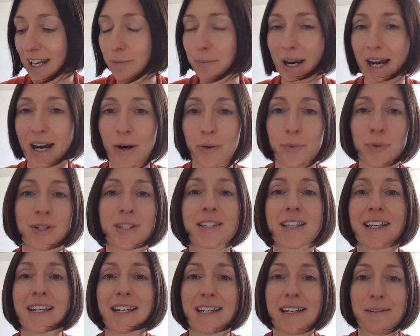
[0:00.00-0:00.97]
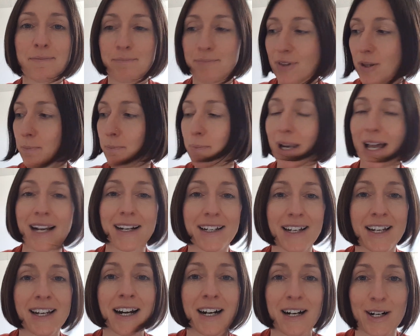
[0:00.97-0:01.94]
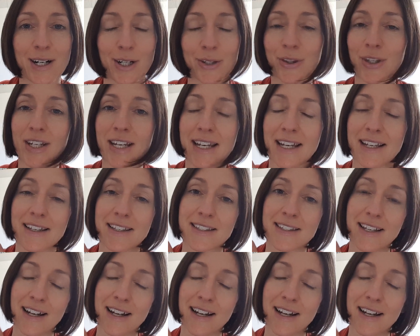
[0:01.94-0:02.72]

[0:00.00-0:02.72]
about was the blank card that is,